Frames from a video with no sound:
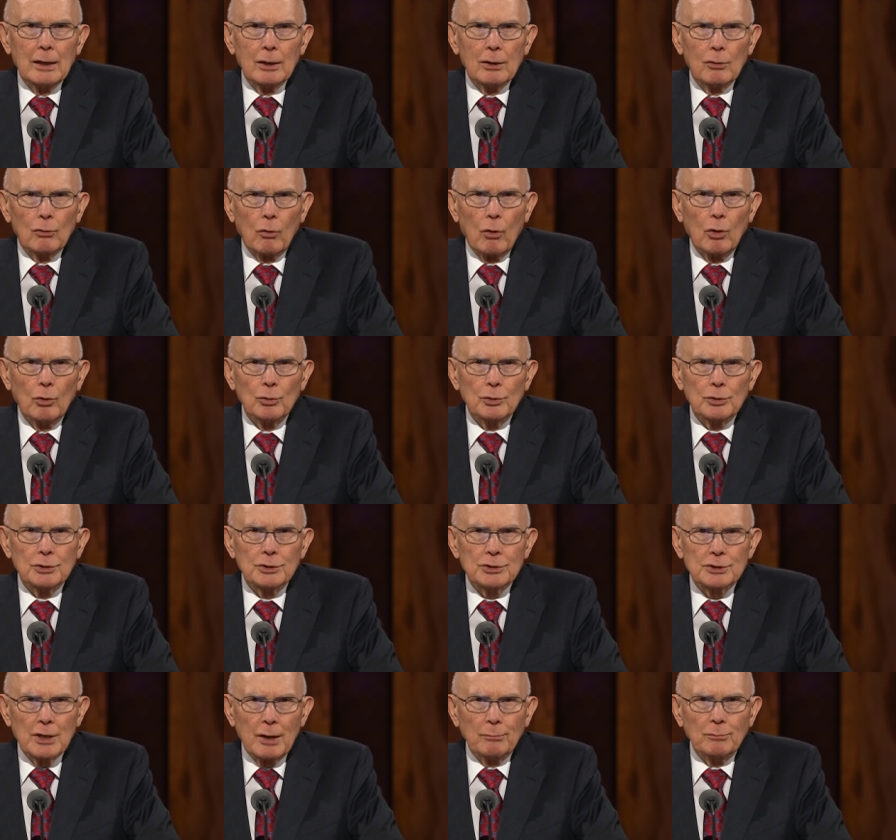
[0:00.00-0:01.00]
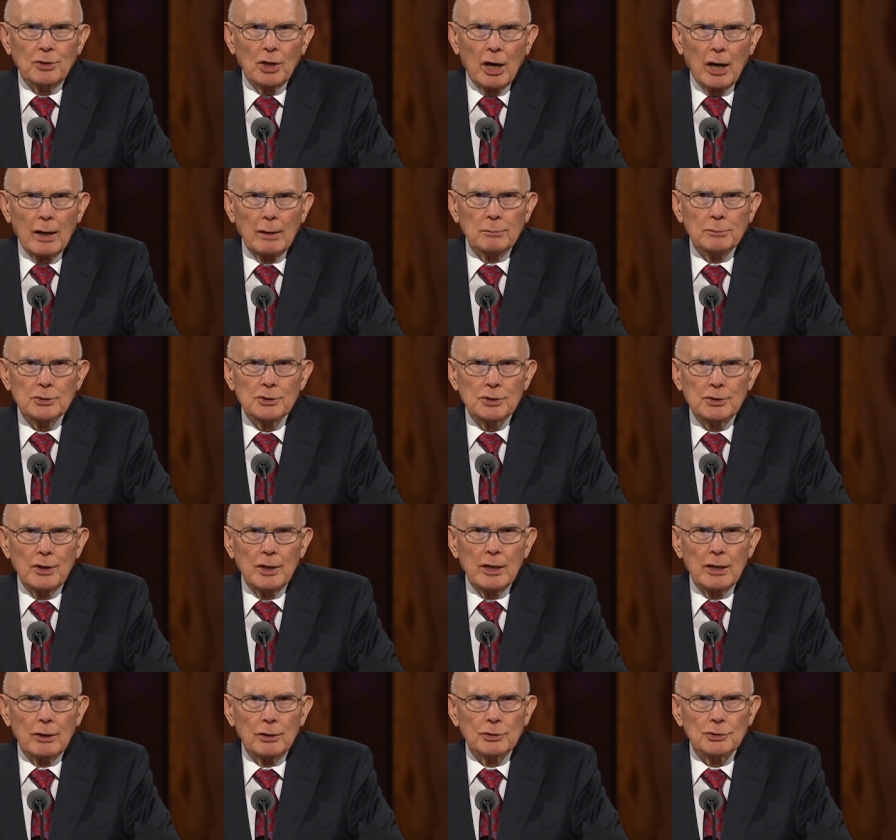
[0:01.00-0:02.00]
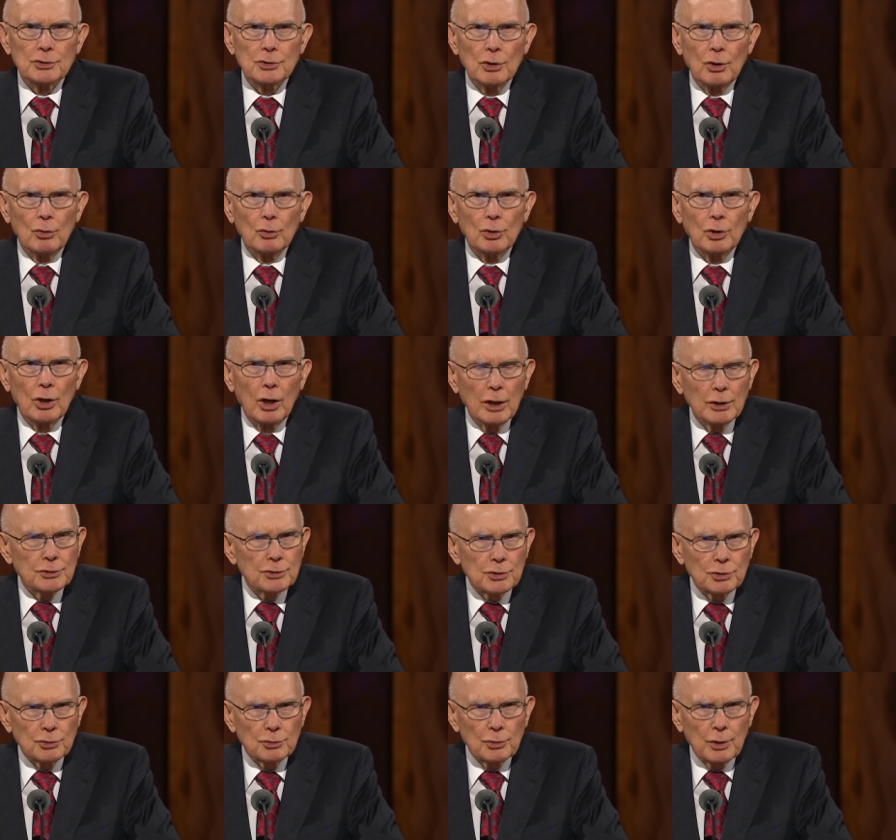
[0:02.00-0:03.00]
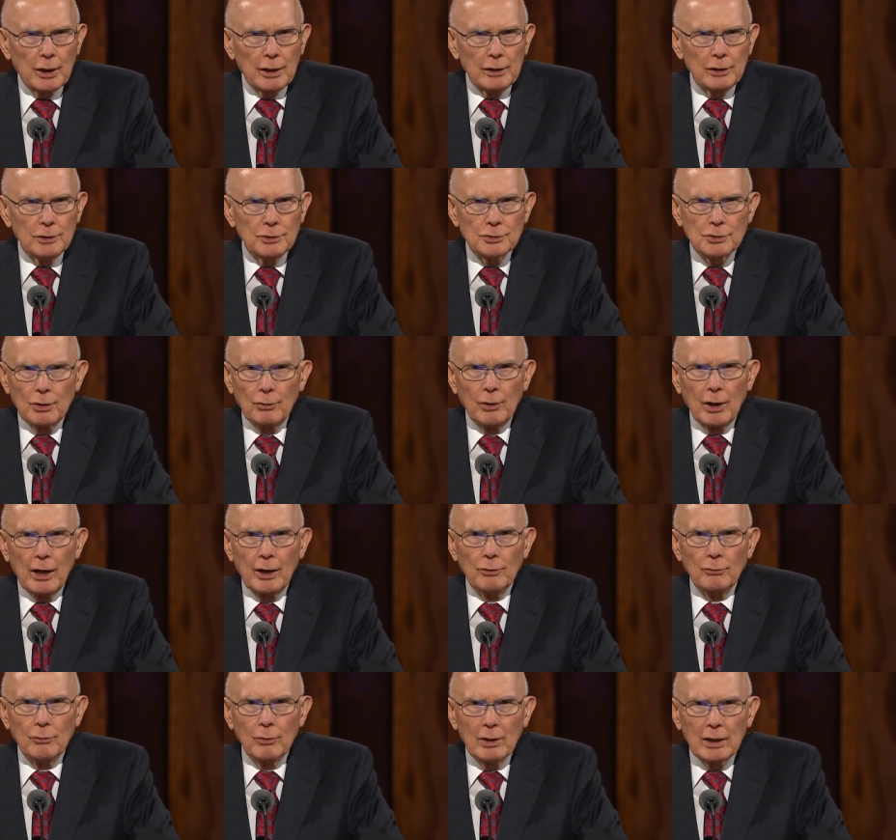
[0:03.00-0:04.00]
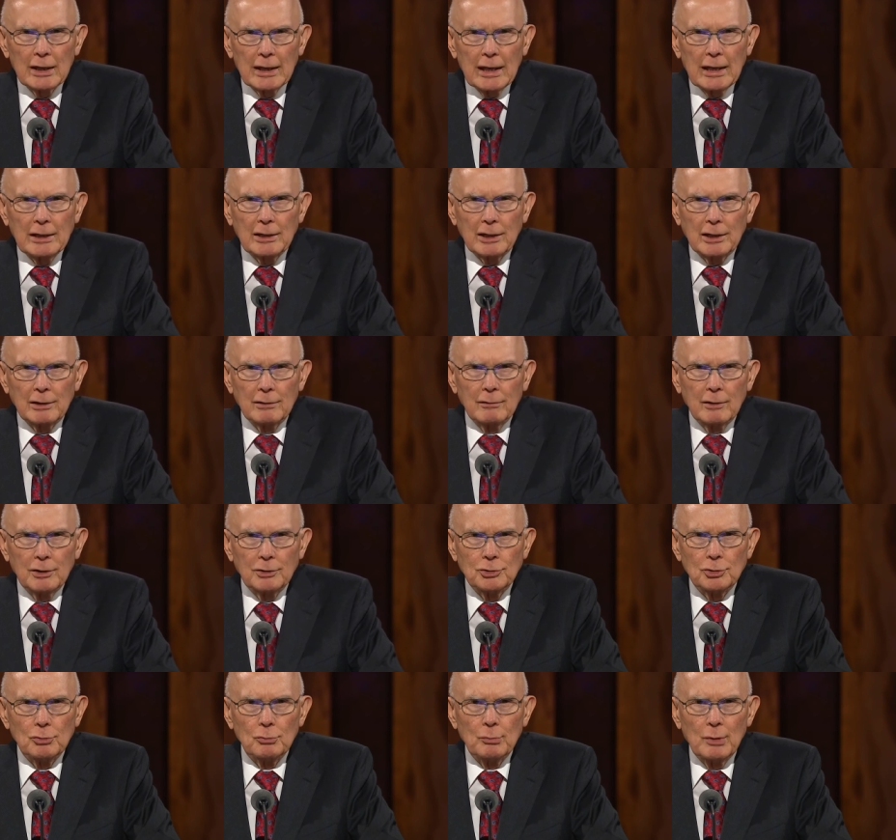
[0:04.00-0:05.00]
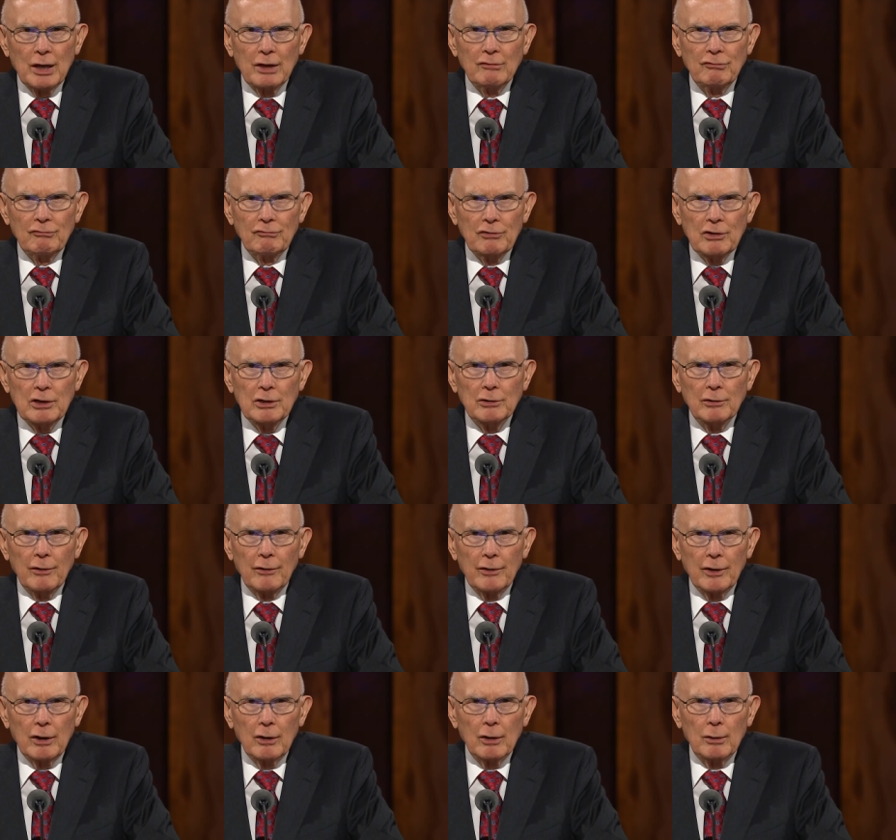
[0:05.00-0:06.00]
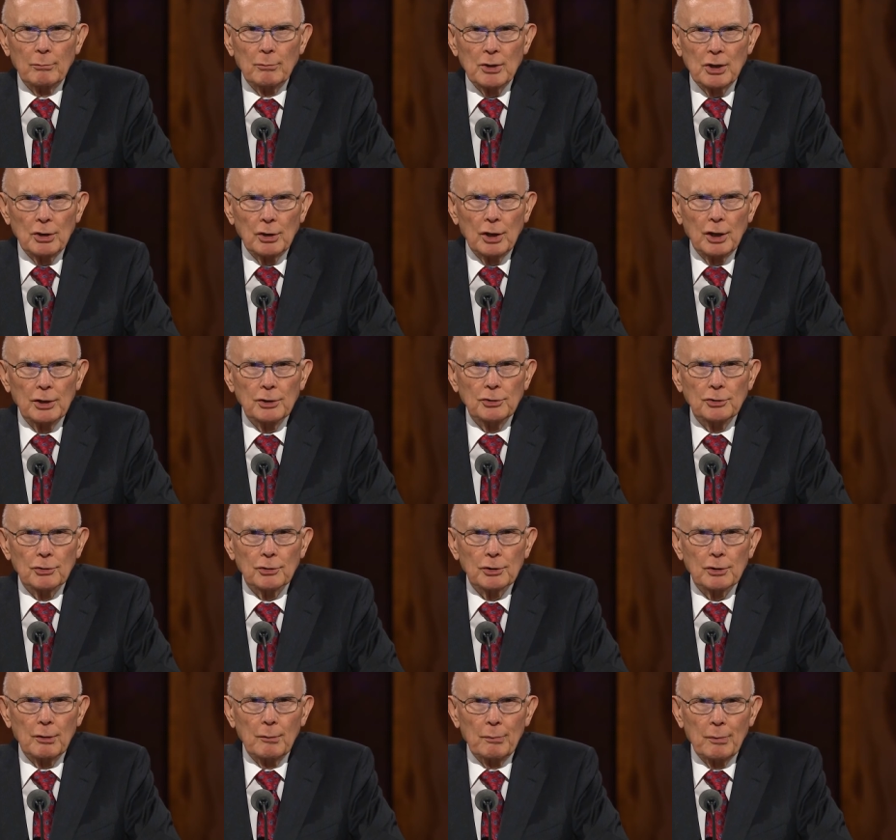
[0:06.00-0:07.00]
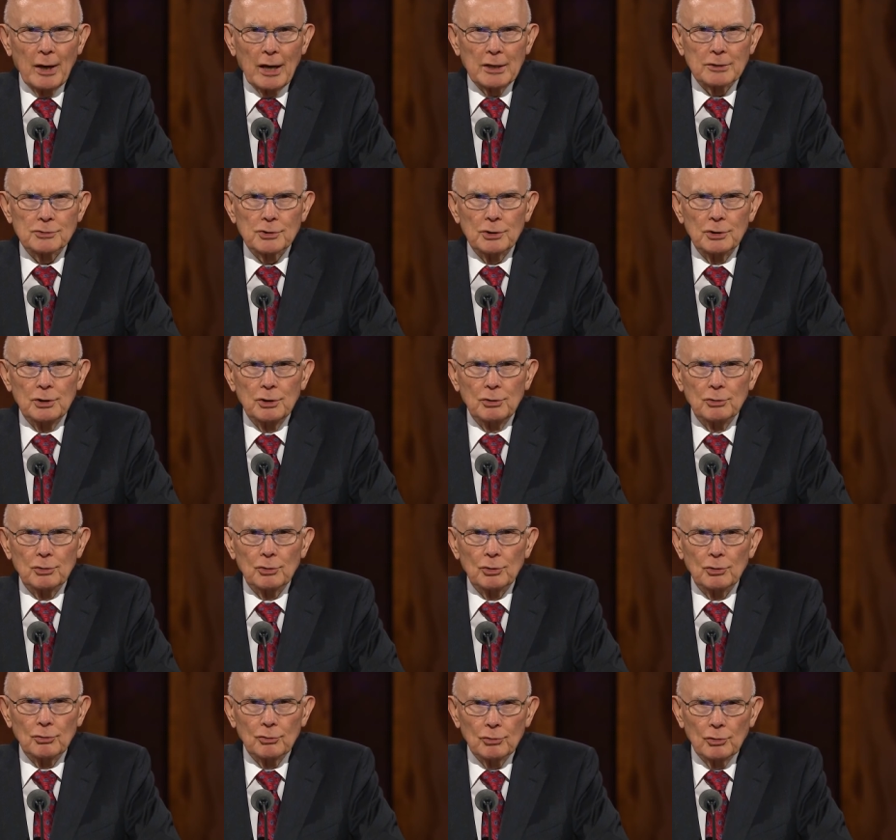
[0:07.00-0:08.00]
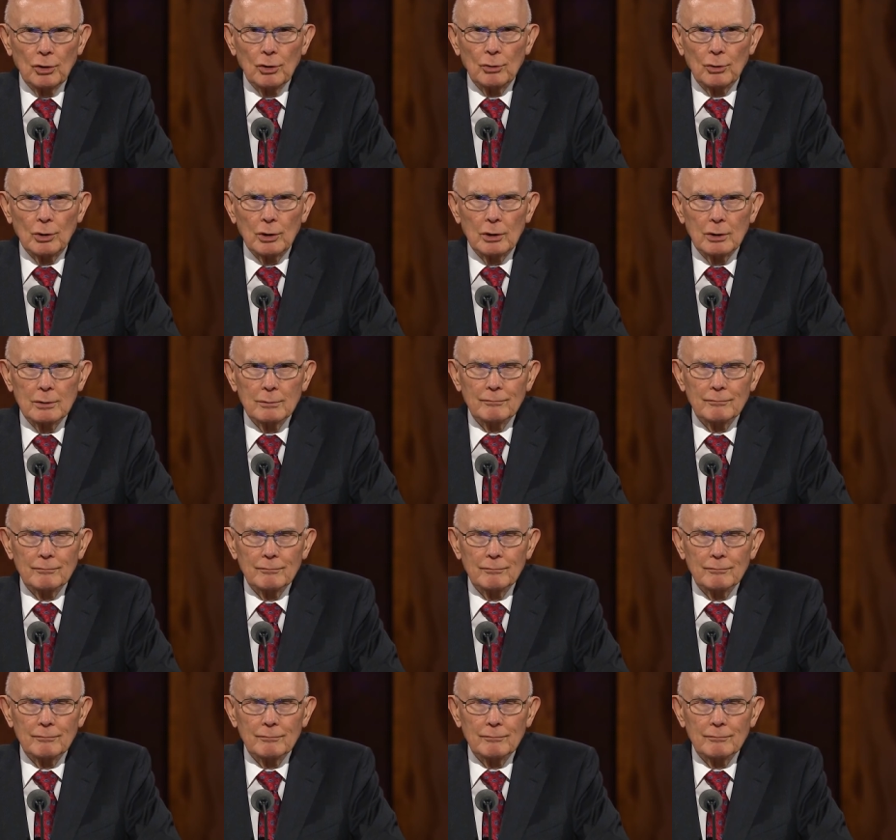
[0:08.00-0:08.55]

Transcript: Quote, sometimes they are so concentrated, so unrelenting, that you may feel they are beyond your capacity to control.